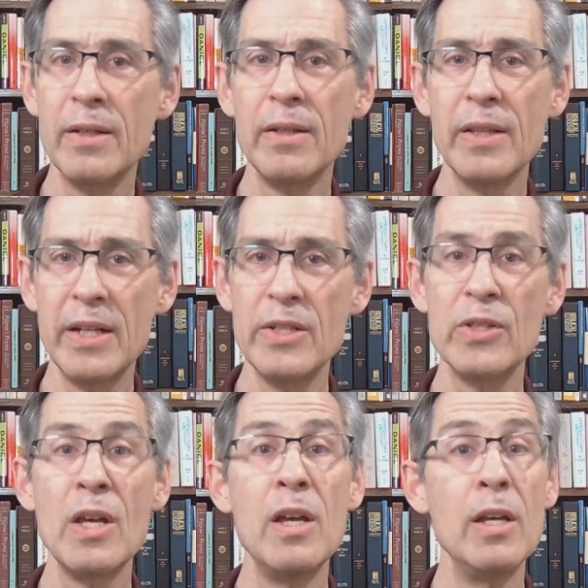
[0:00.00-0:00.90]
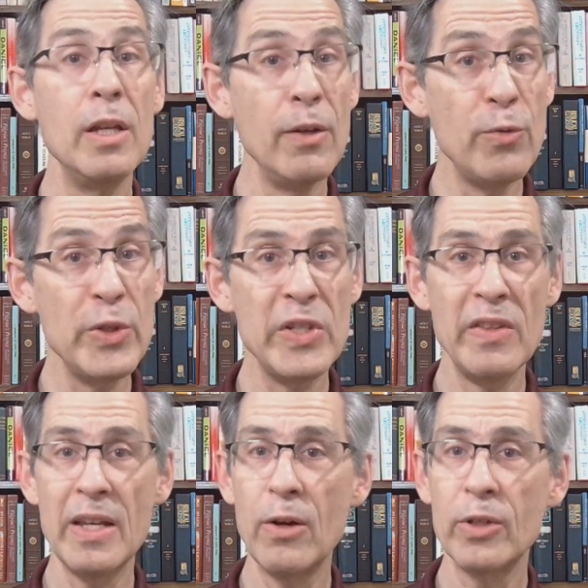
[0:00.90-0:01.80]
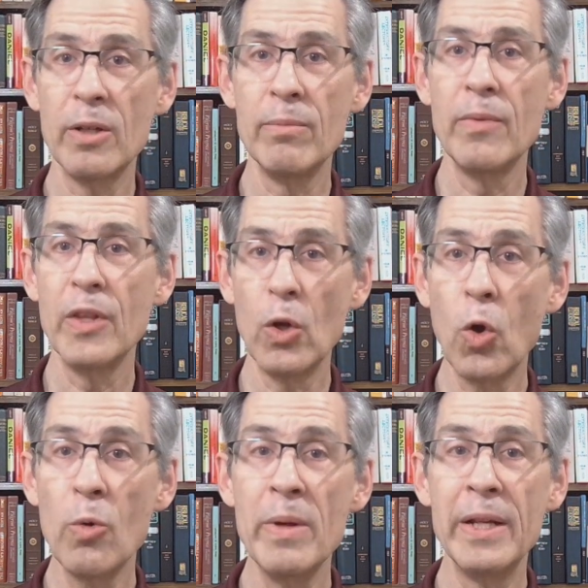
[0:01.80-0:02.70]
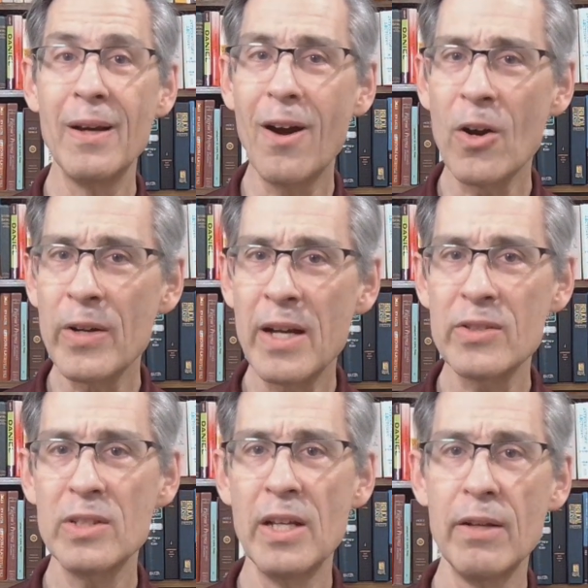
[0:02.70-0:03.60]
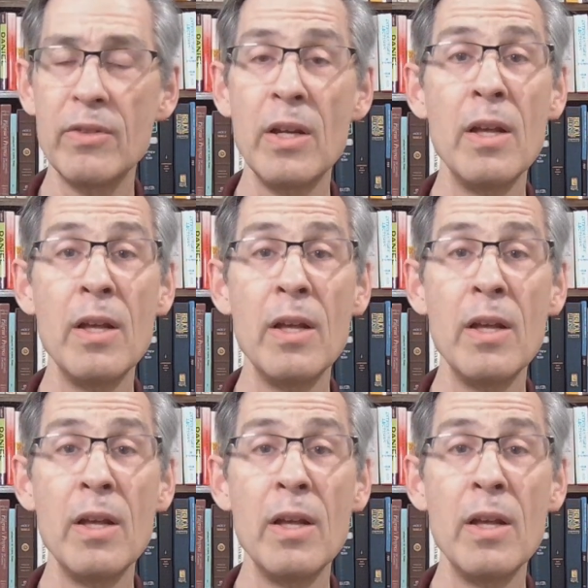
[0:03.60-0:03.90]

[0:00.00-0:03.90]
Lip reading: That is, if we see the outcome, that all men are not saved,